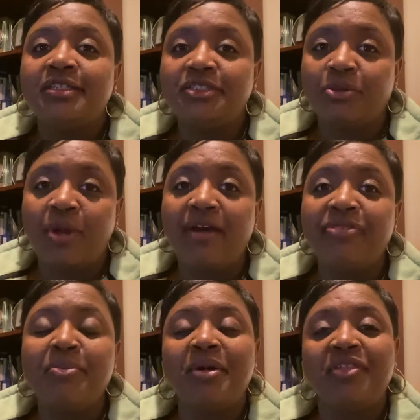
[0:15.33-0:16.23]
throughout
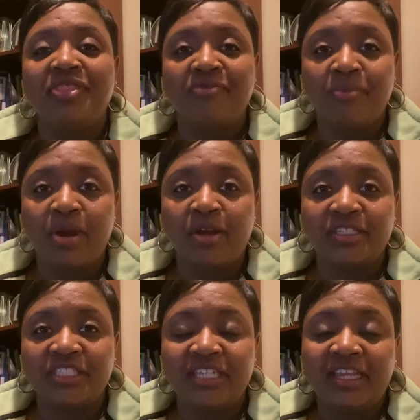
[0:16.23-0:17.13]
the month of
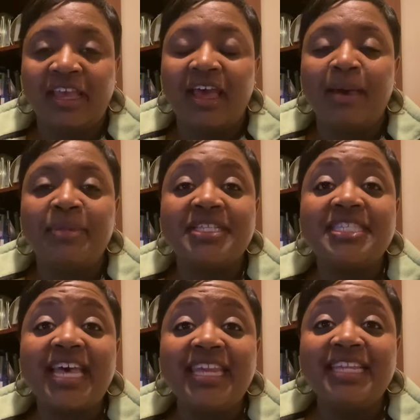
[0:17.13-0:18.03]
March. I'm
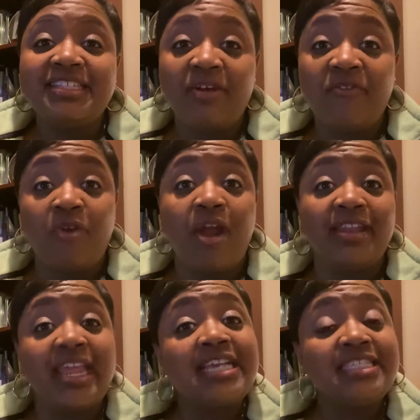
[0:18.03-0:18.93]
excited for our
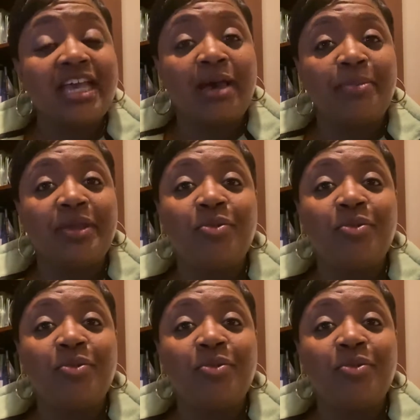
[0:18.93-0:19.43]
next topic,